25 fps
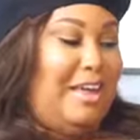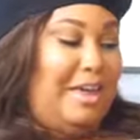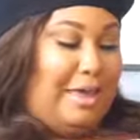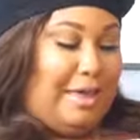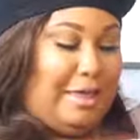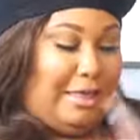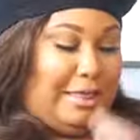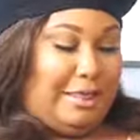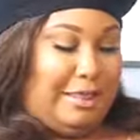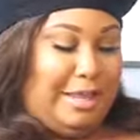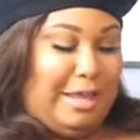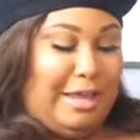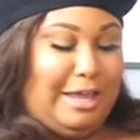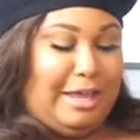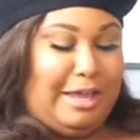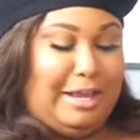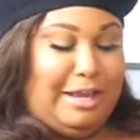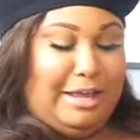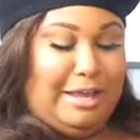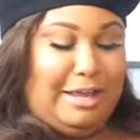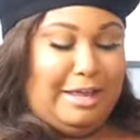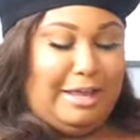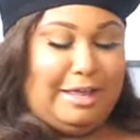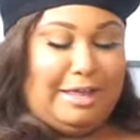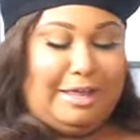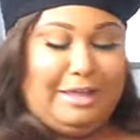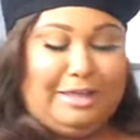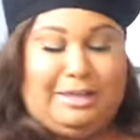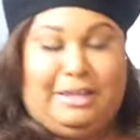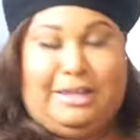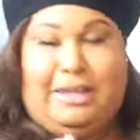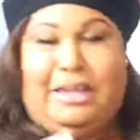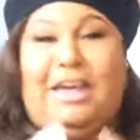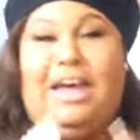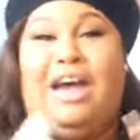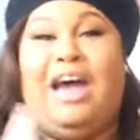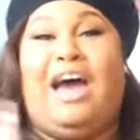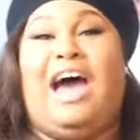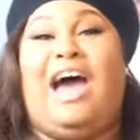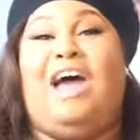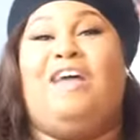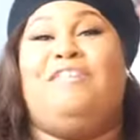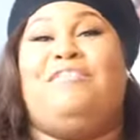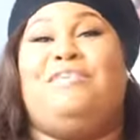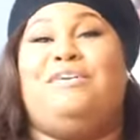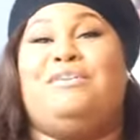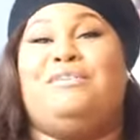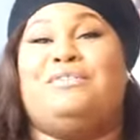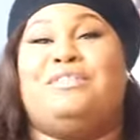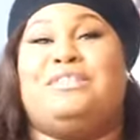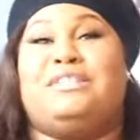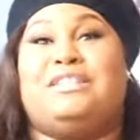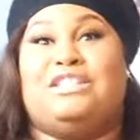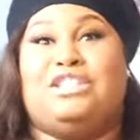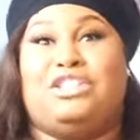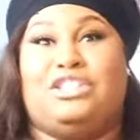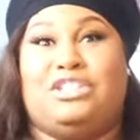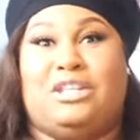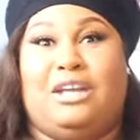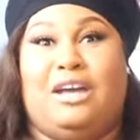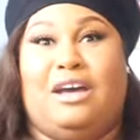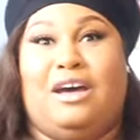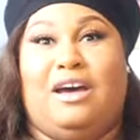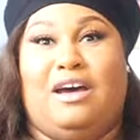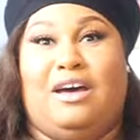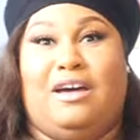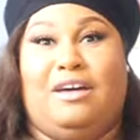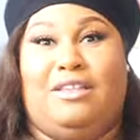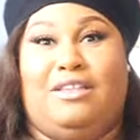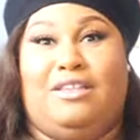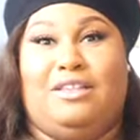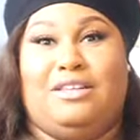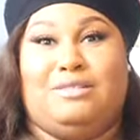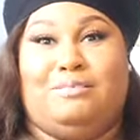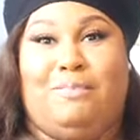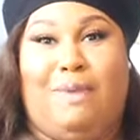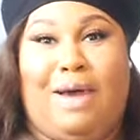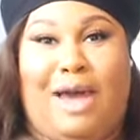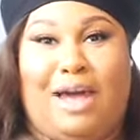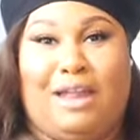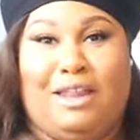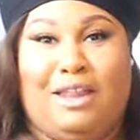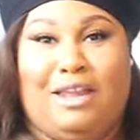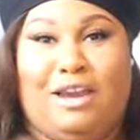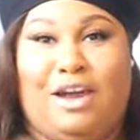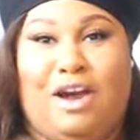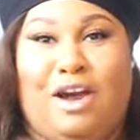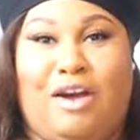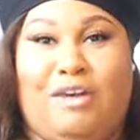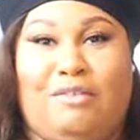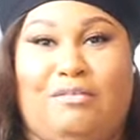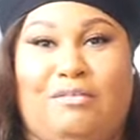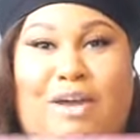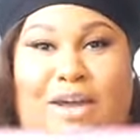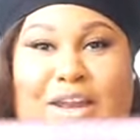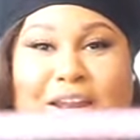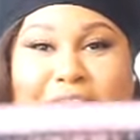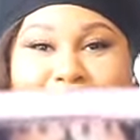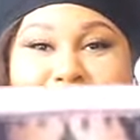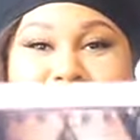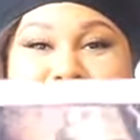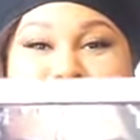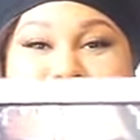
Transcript: And then I've used this this palette already.